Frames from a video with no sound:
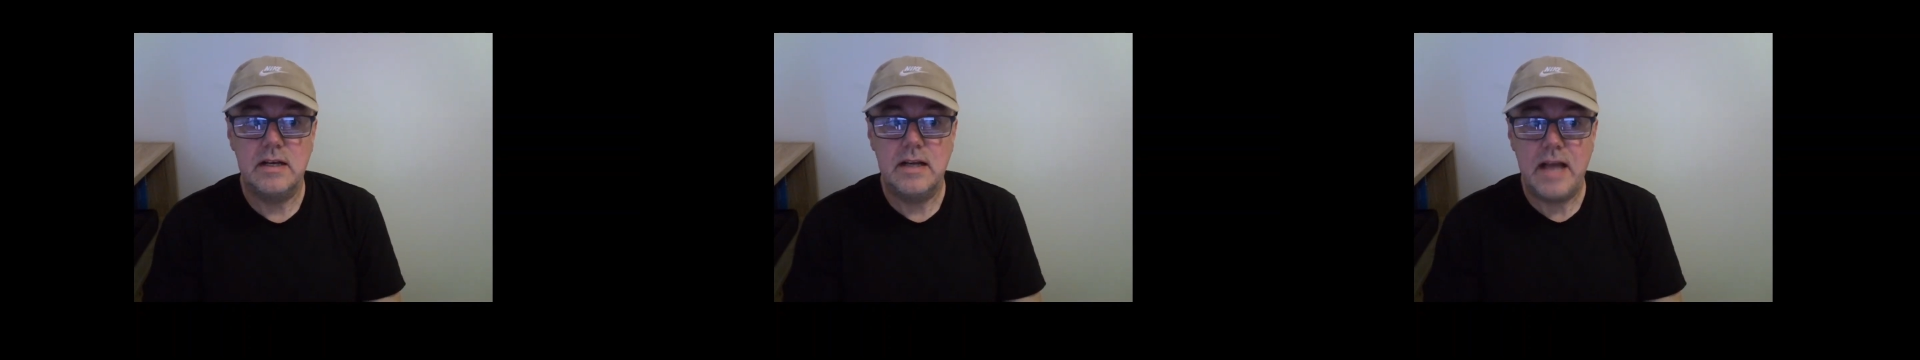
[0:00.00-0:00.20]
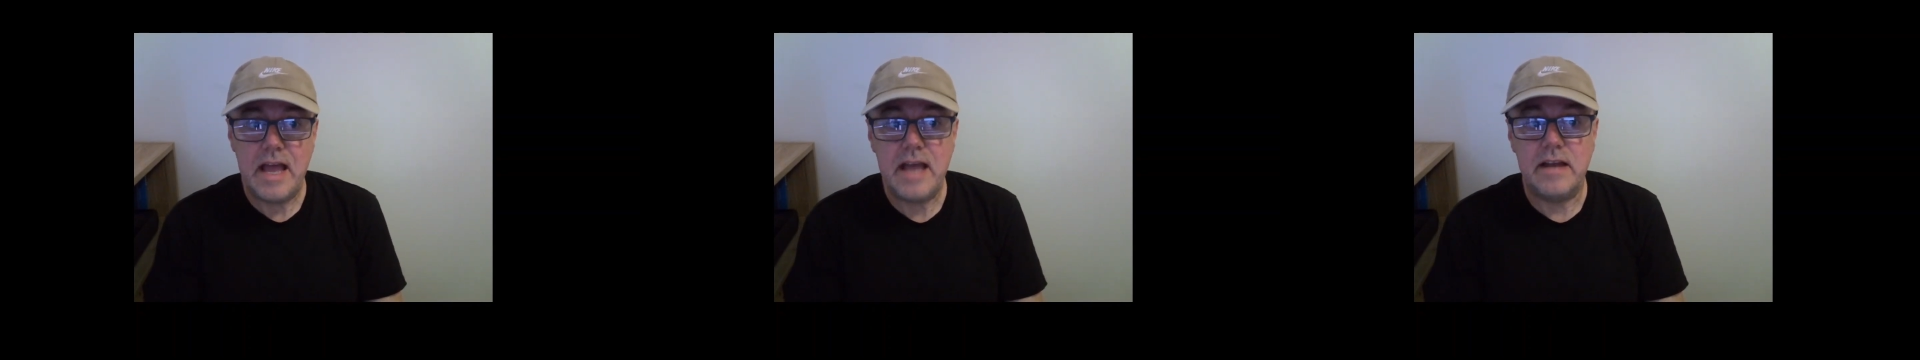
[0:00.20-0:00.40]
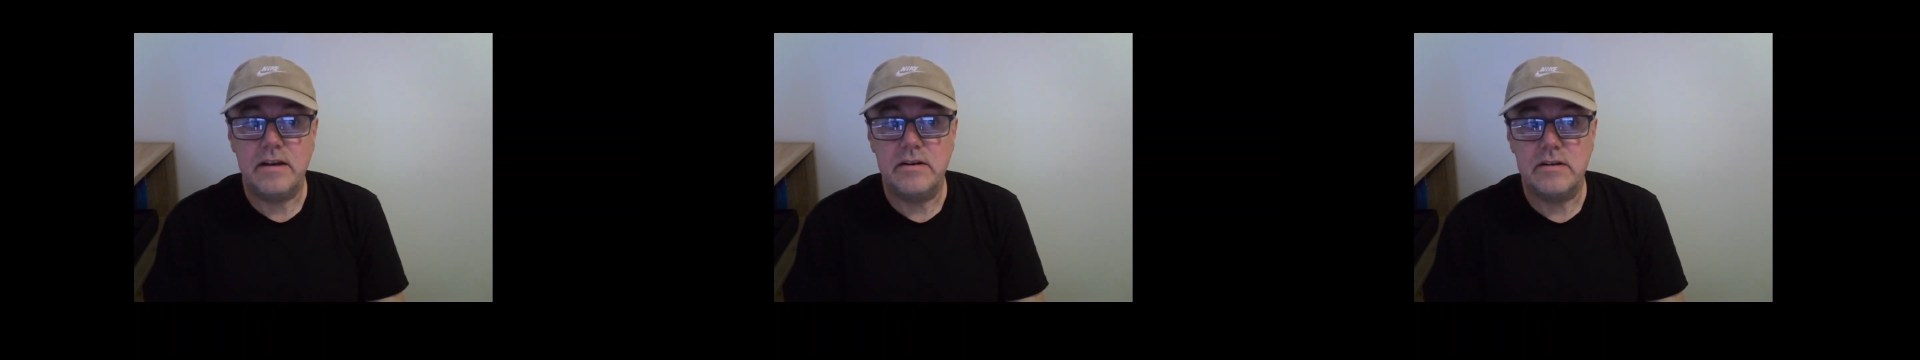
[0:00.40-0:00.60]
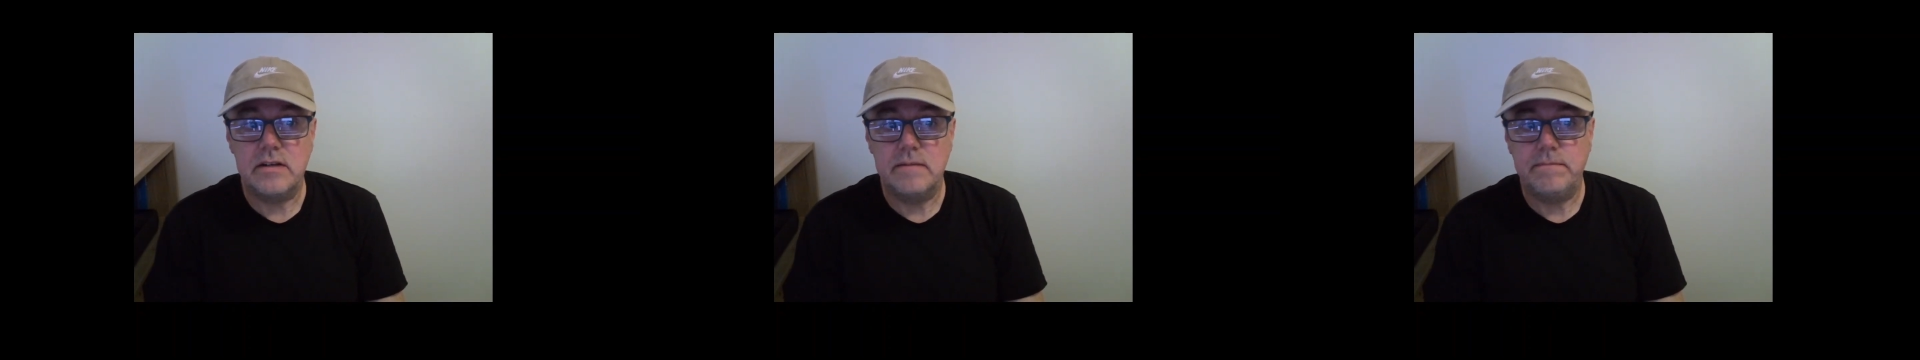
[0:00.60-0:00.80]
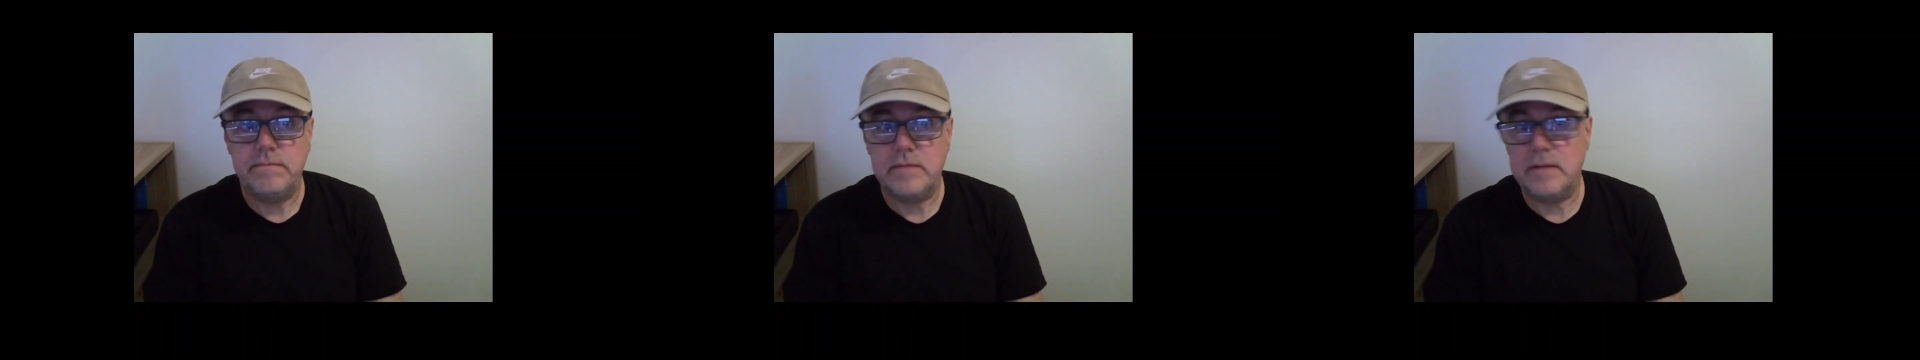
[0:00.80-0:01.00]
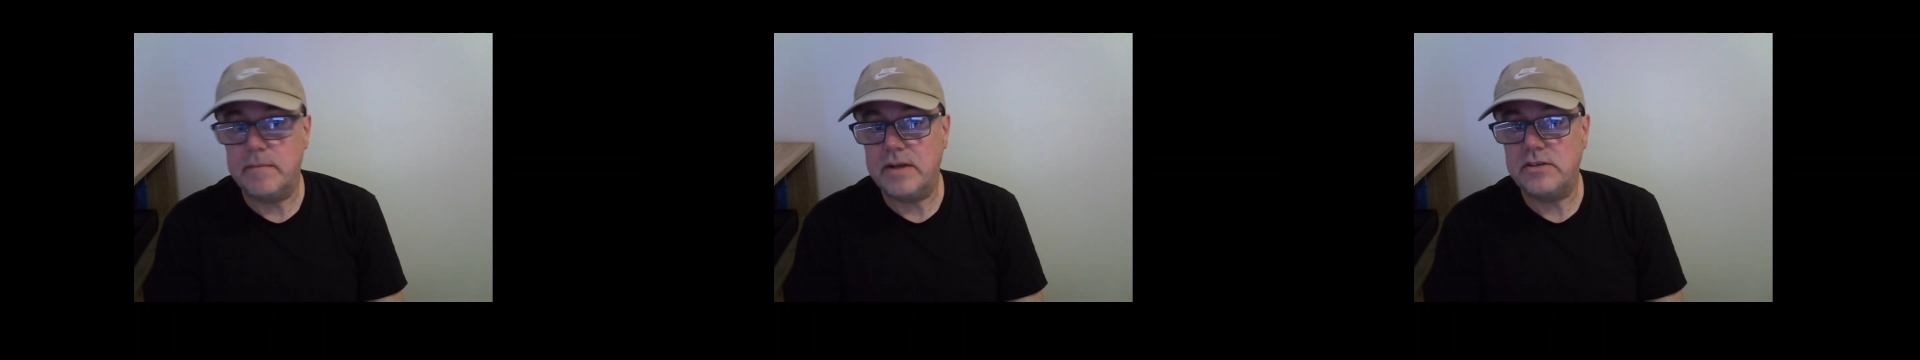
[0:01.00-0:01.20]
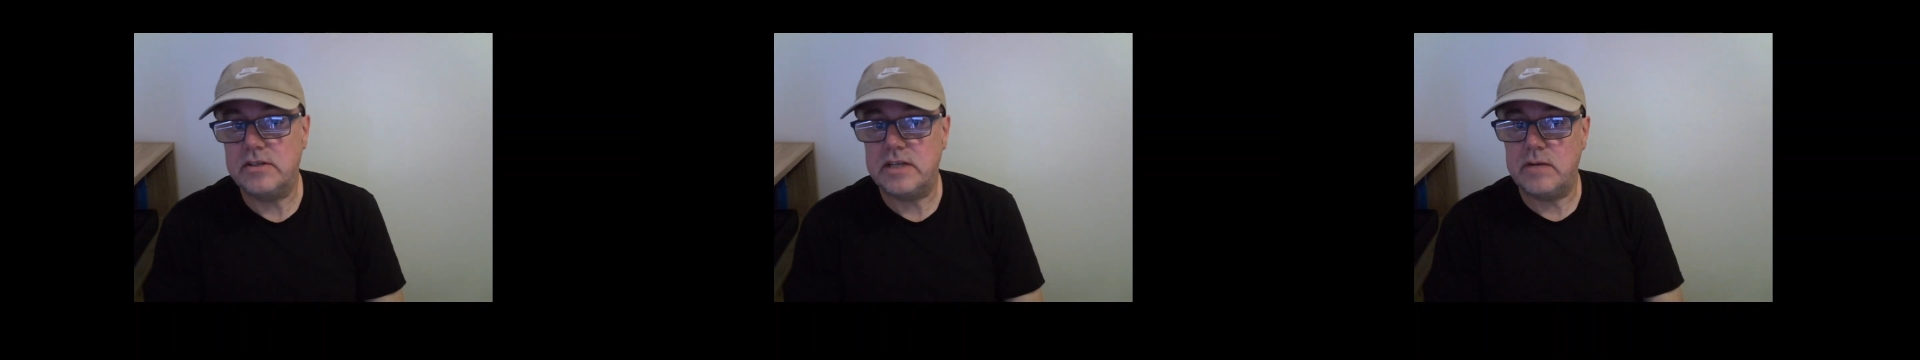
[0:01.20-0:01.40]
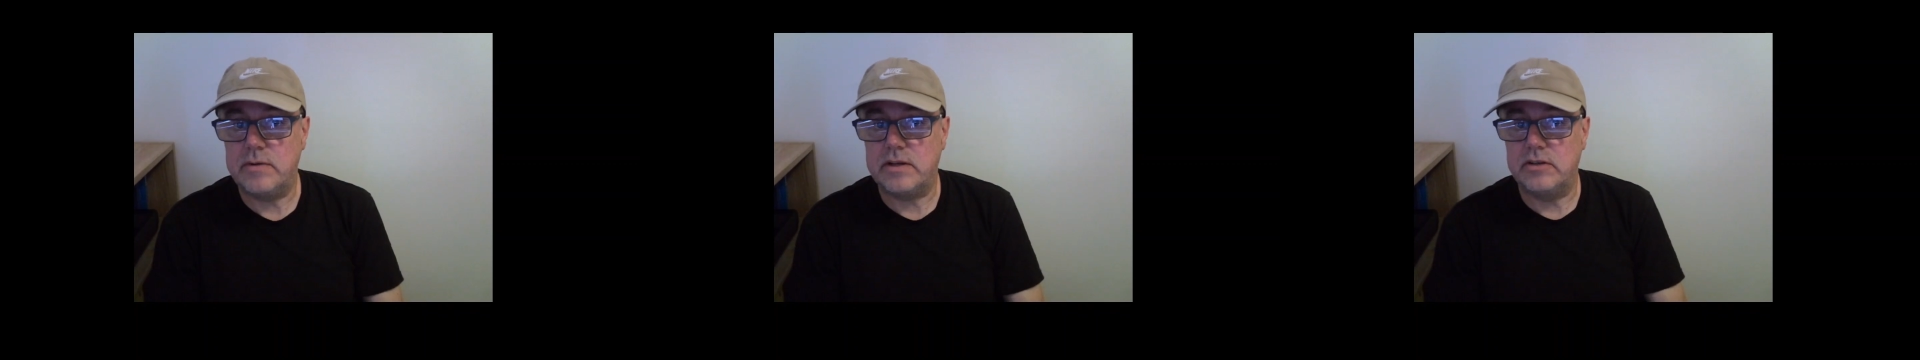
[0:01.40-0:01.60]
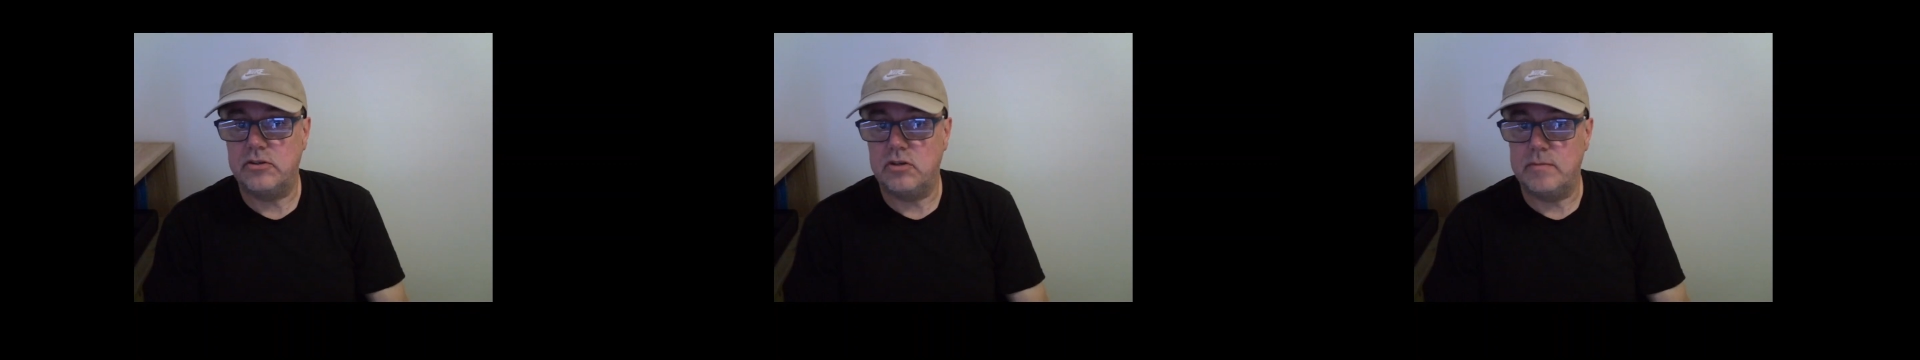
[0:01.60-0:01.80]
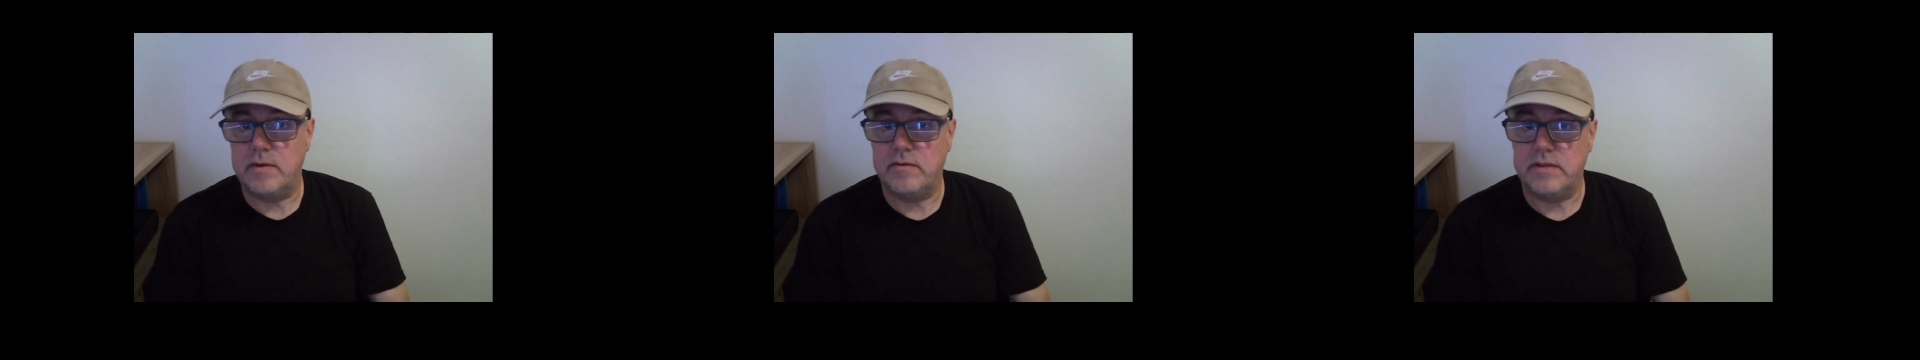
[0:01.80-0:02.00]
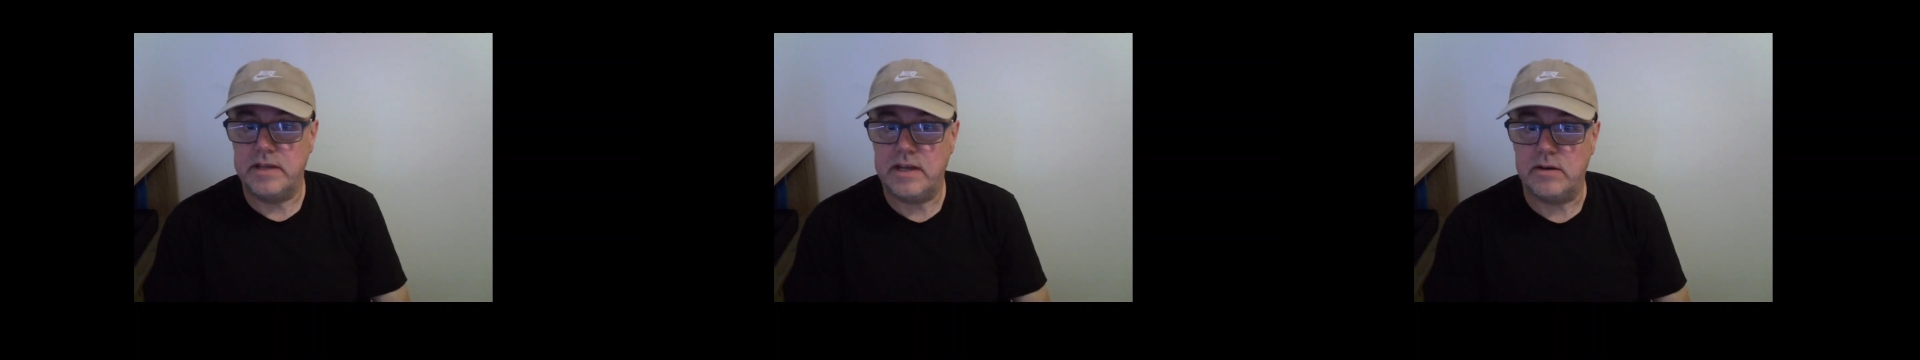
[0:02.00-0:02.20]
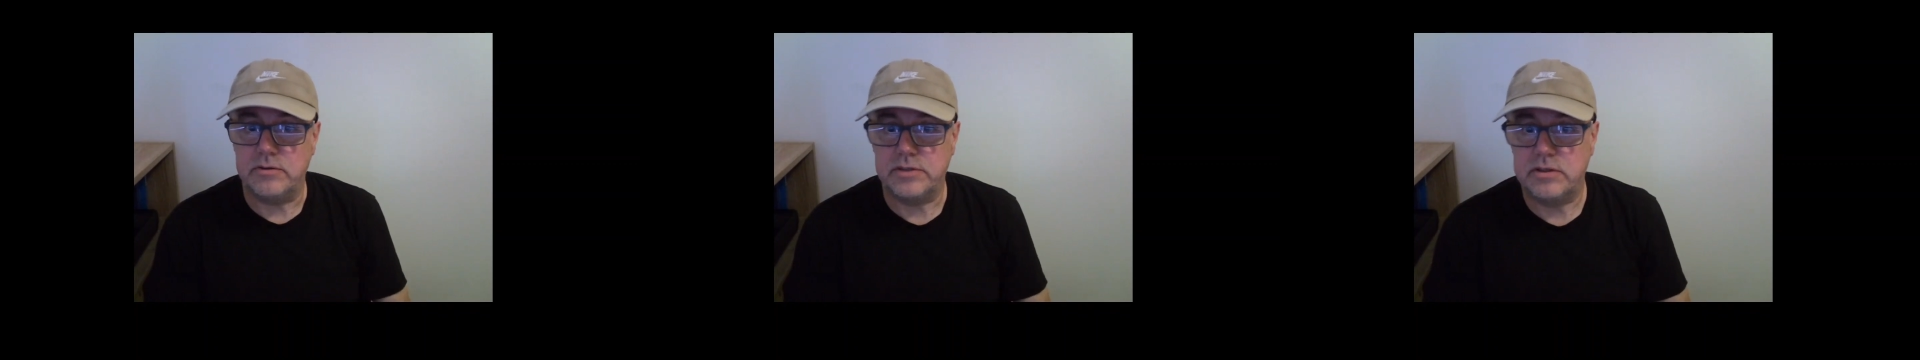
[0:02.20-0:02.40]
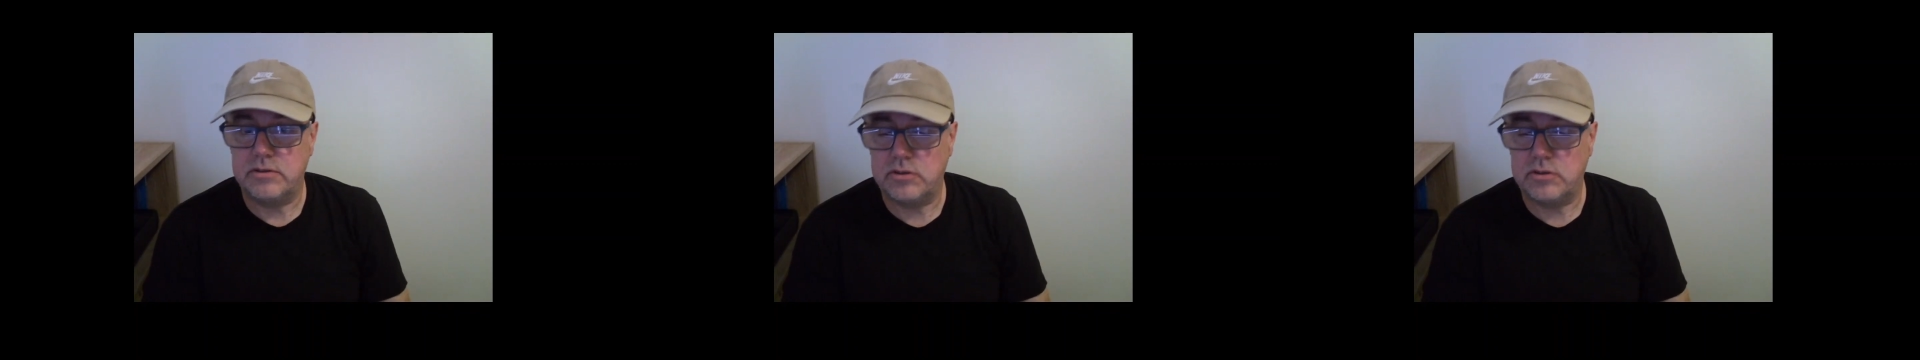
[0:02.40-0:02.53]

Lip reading: And it matches how we consume everything else.